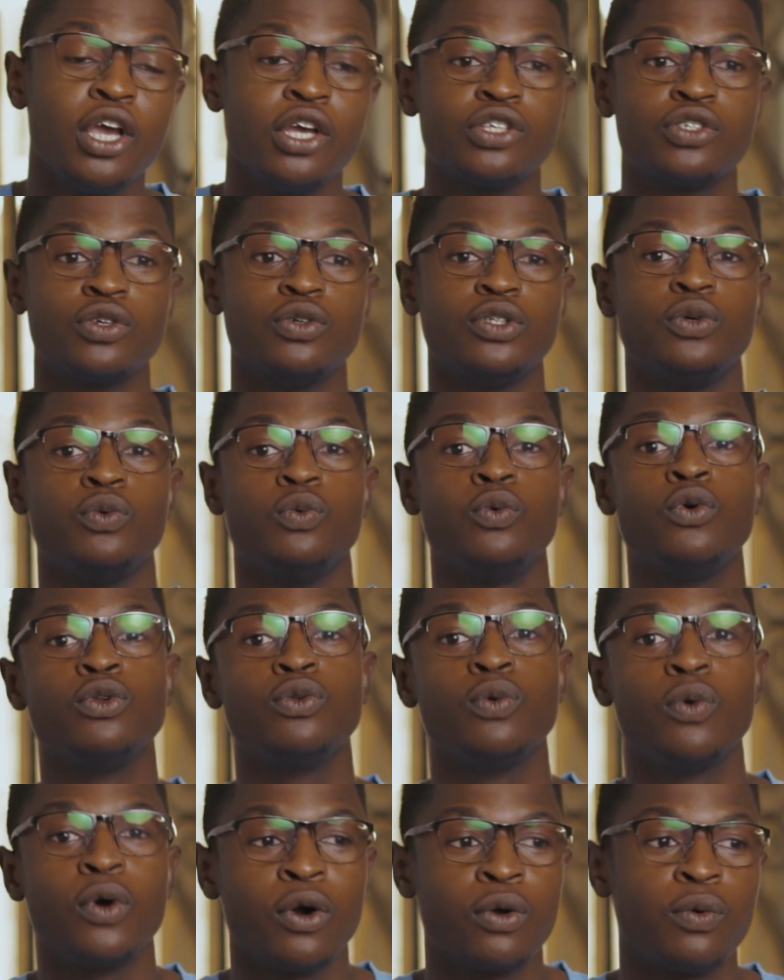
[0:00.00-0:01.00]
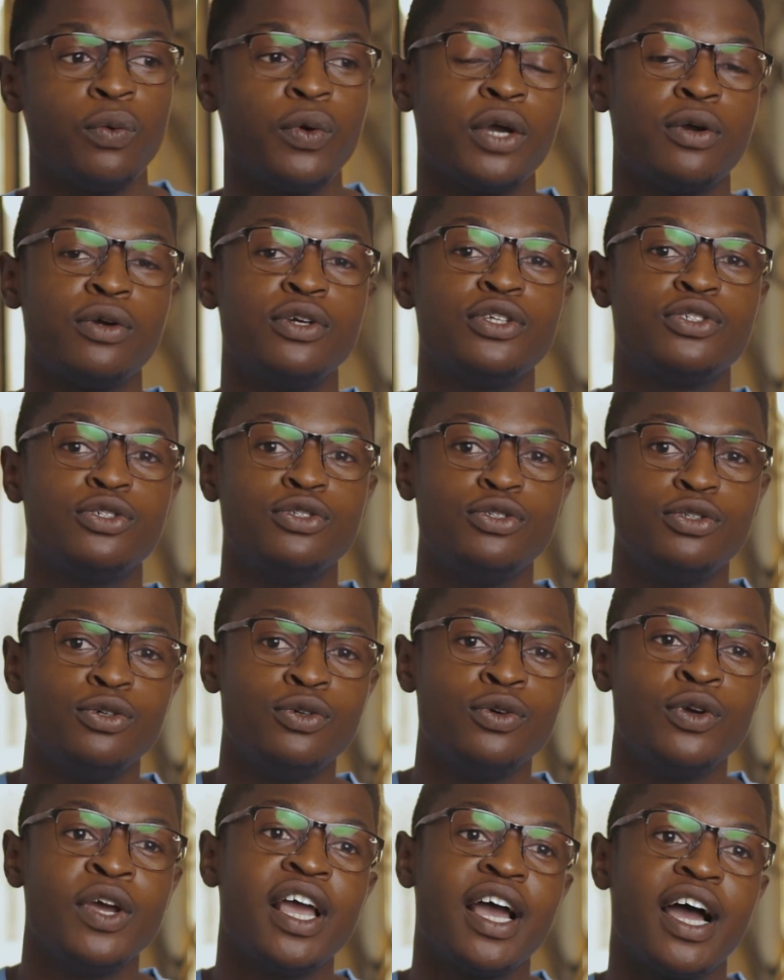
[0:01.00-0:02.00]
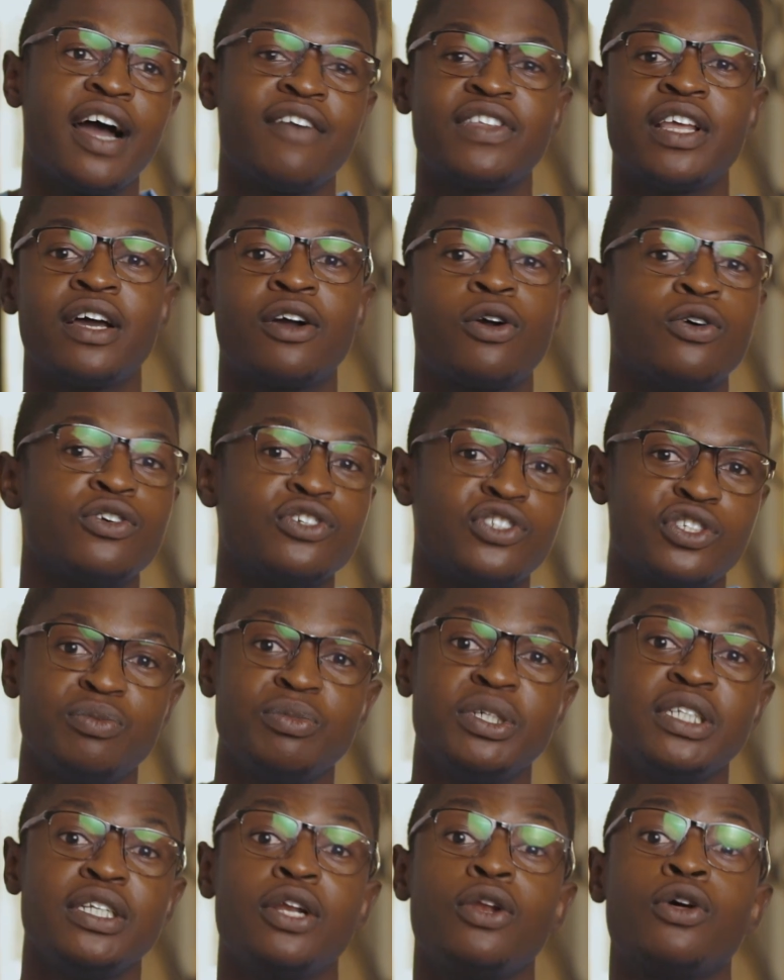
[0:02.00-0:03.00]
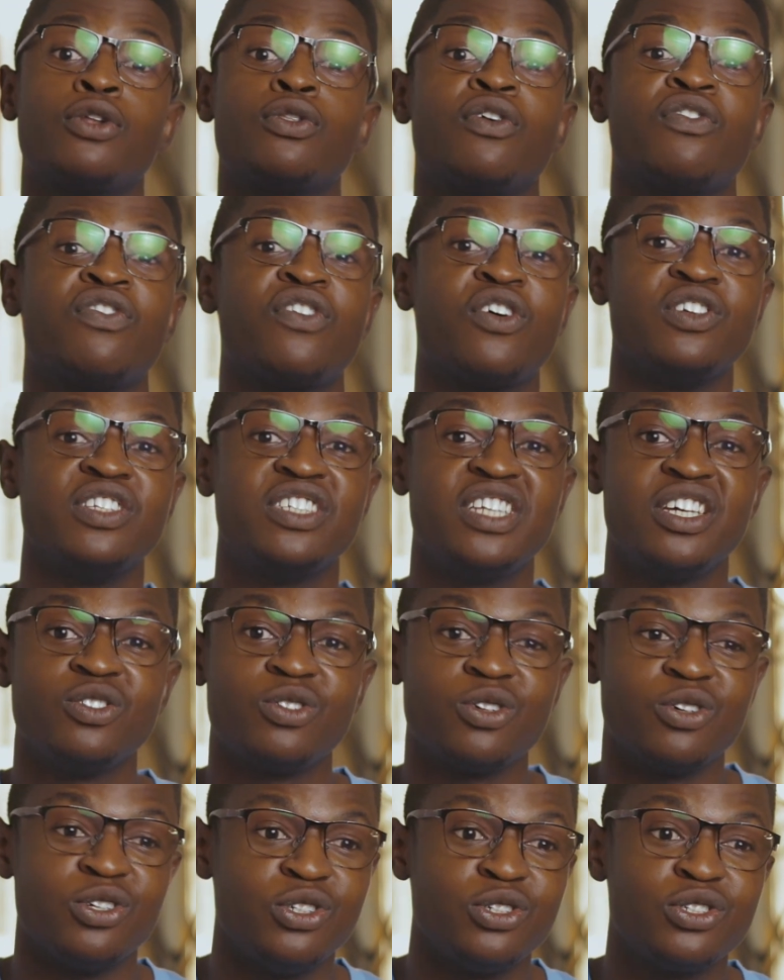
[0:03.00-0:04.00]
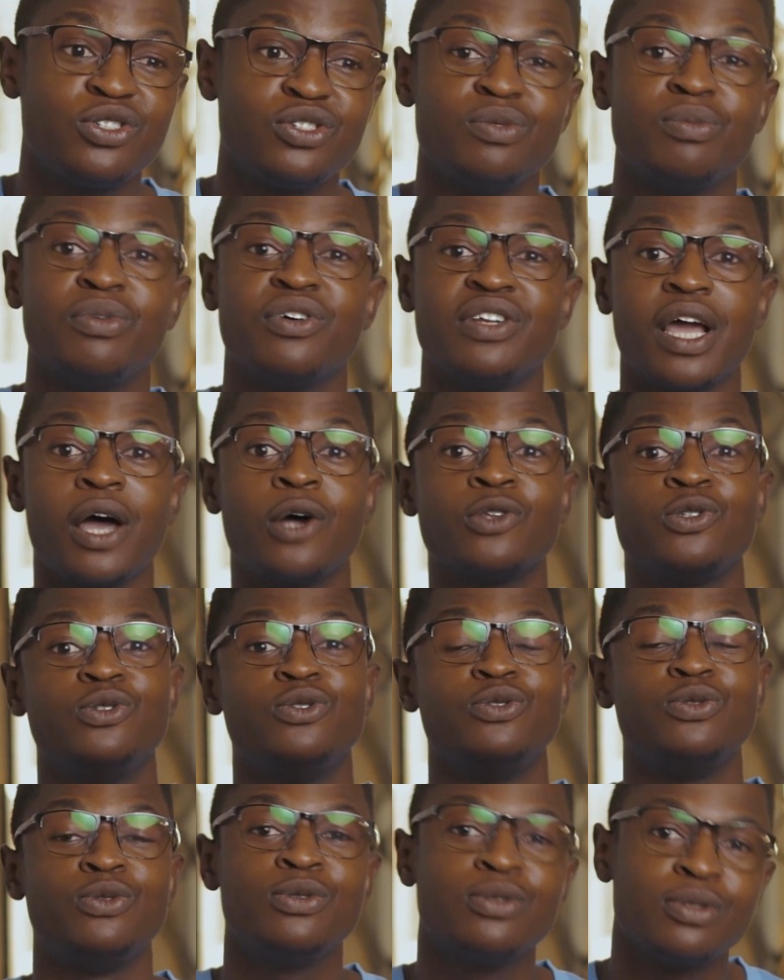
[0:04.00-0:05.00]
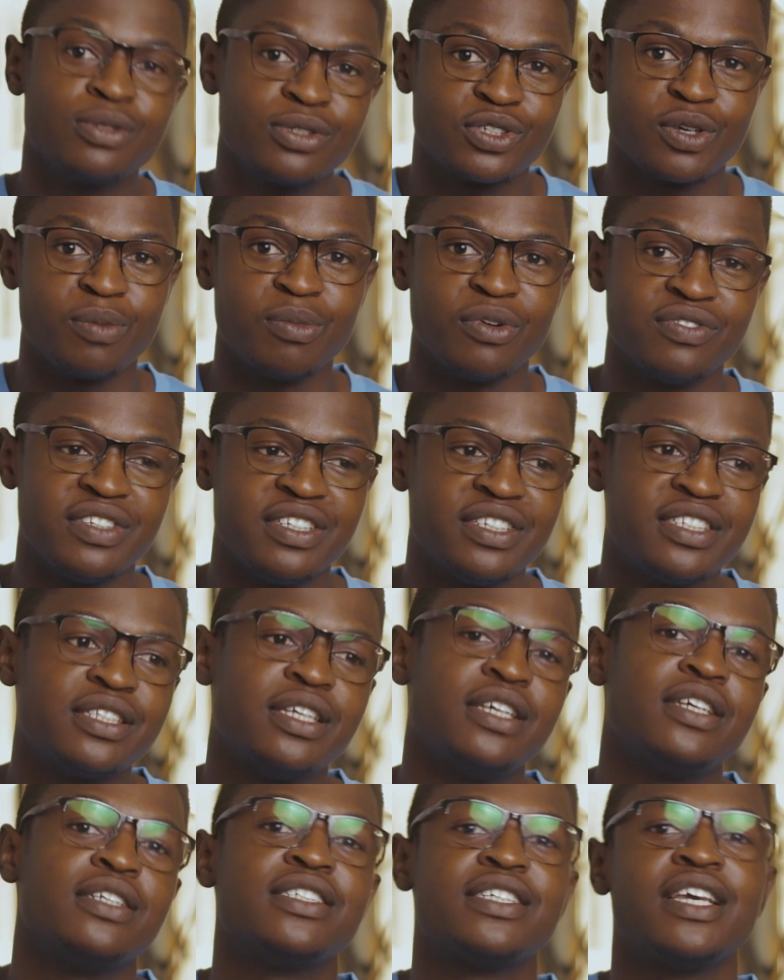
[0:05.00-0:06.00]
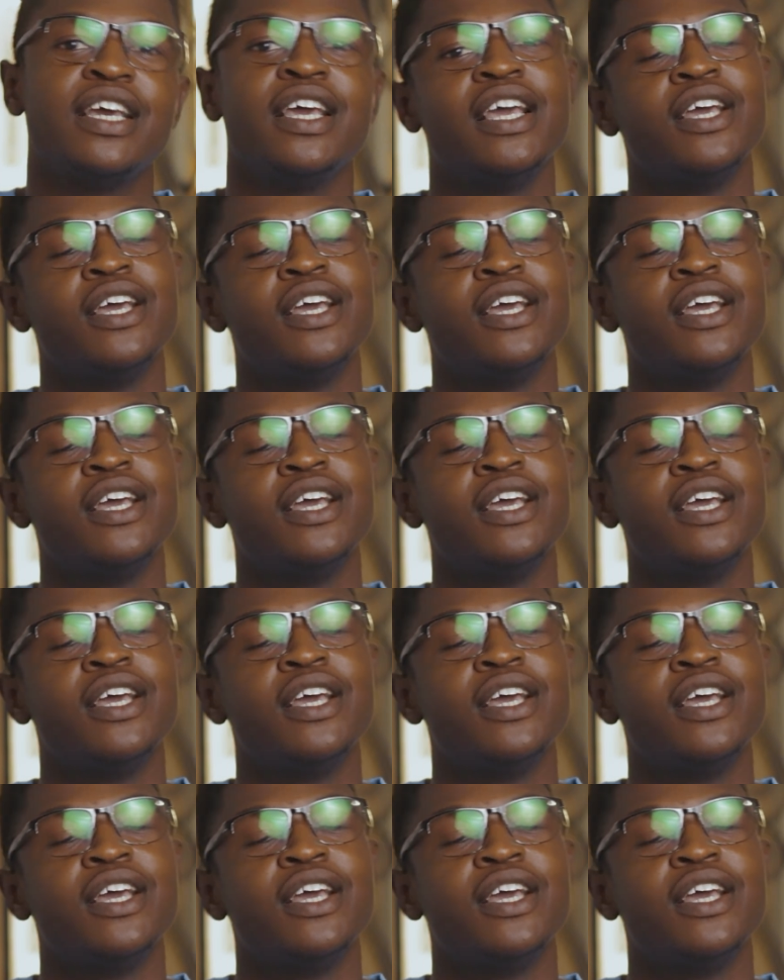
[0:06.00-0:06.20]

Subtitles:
So the woodwork we're going to do after consuming a lot of content on YouTube on how to do some of these things.